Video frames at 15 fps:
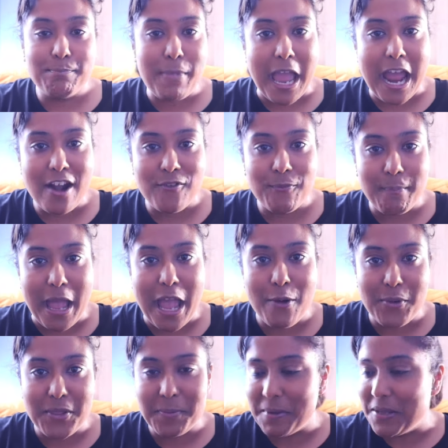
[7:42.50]

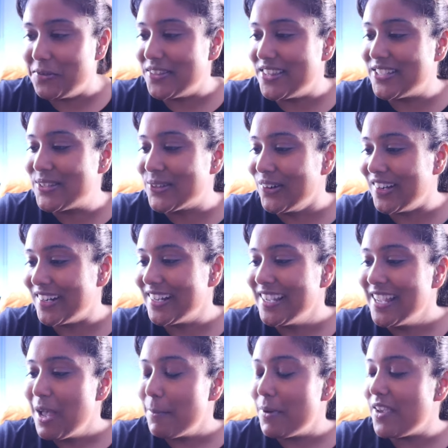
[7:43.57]
bear with me with this one.
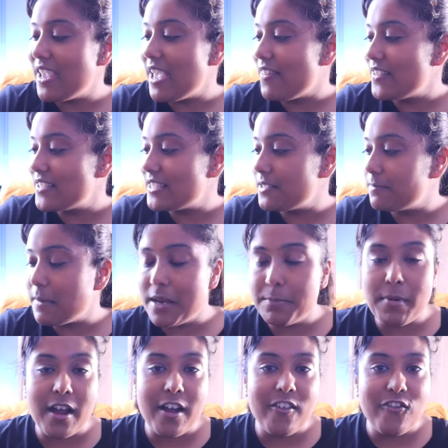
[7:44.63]
But yeah, this is
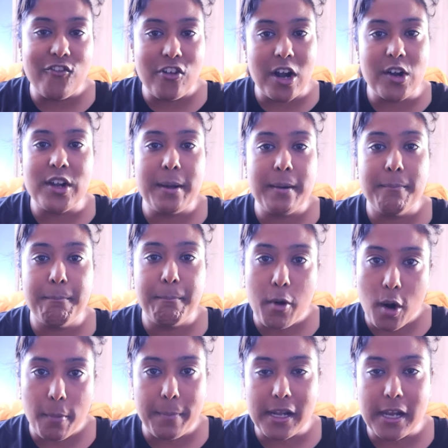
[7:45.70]
made by a very
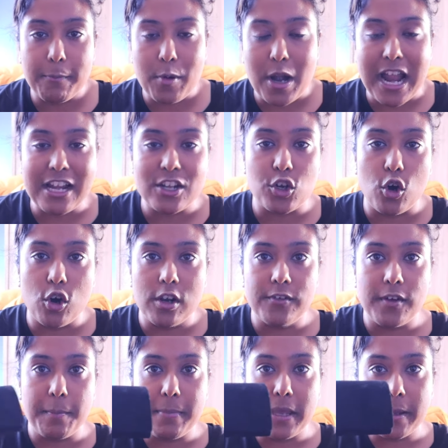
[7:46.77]
popular brand,
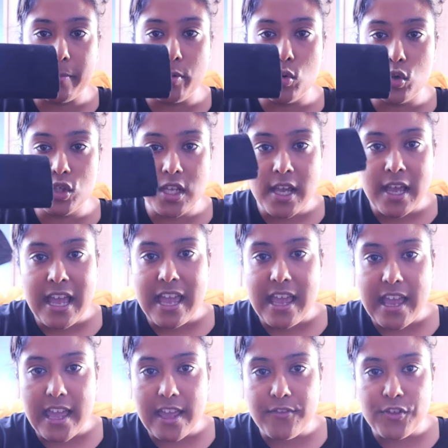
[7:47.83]
Oliver Peoples.
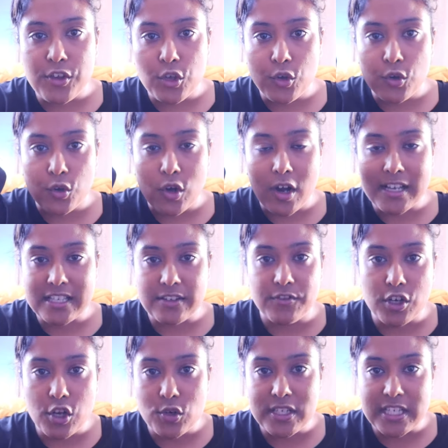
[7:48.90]
If you guys
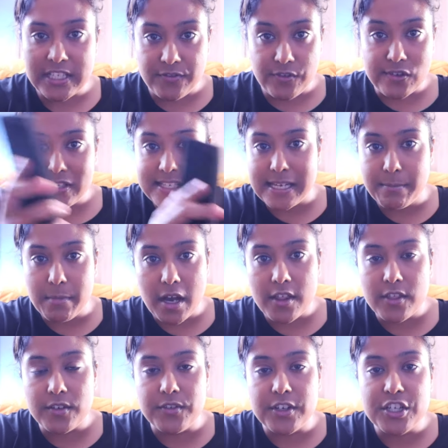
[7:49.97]
have noticed, if you've seen my
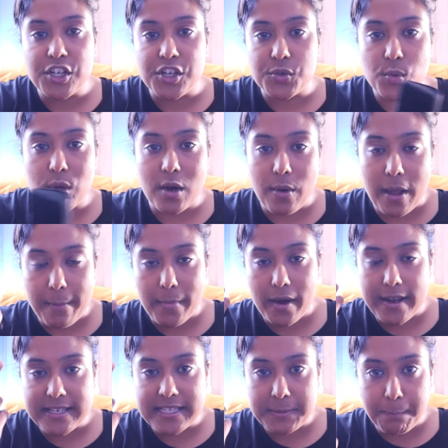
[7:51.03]
other videos where I wear
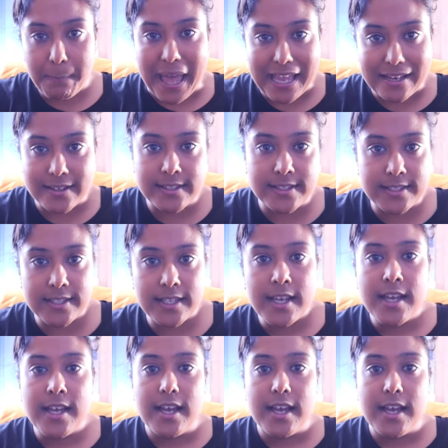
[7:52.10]
my specs